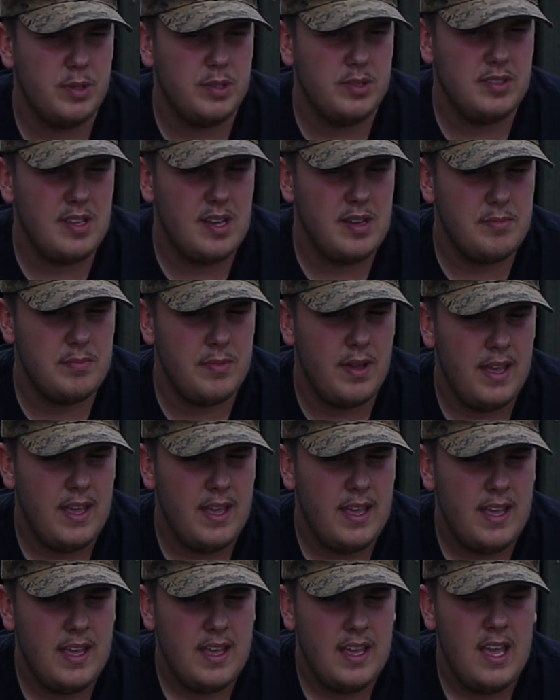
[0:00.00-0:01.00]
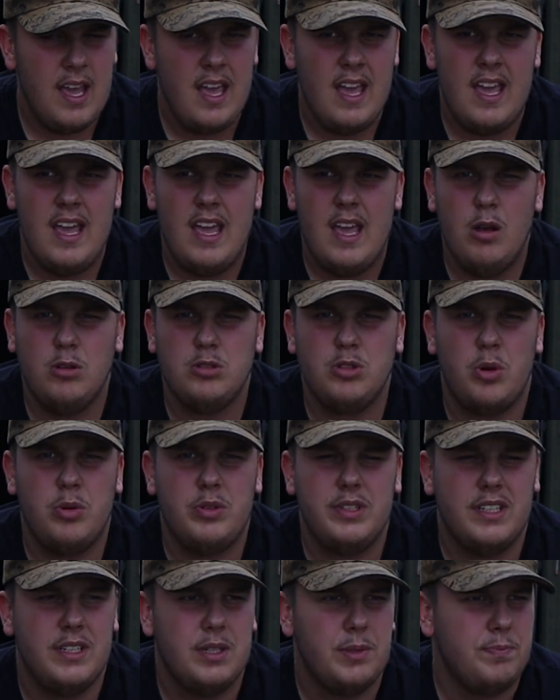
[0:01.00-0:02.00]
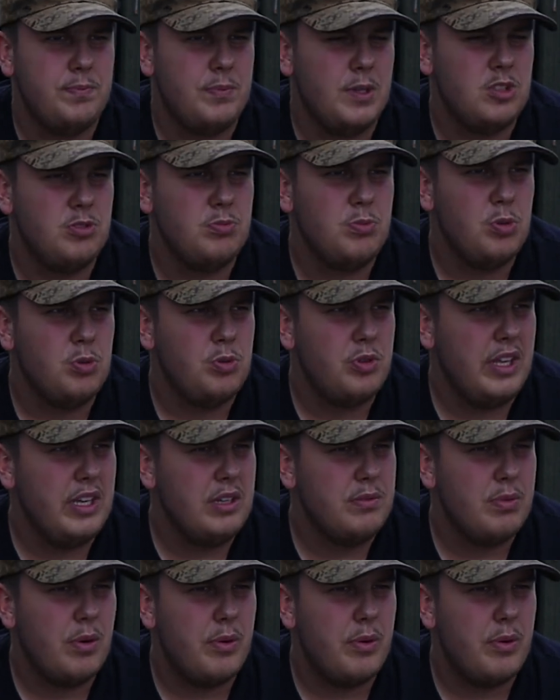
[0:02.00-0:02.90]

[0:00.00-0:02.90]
but it was only a small thing,